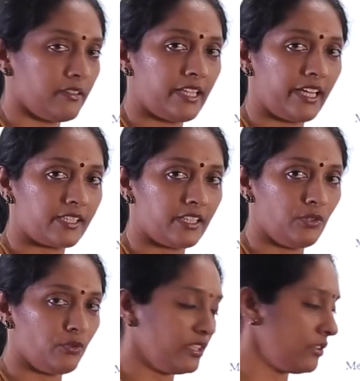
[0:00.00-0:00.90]
takes the
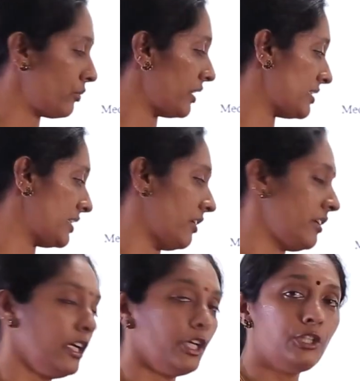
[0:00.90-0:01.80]
urine towards
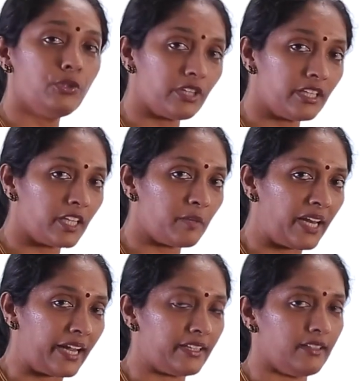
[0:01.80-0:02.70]
your urinary
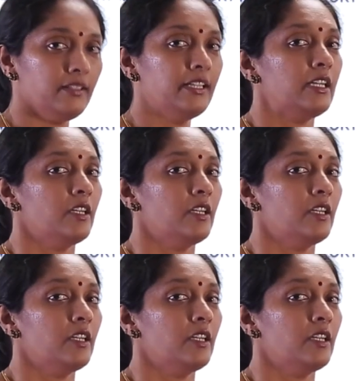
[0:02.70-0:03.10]
bladder.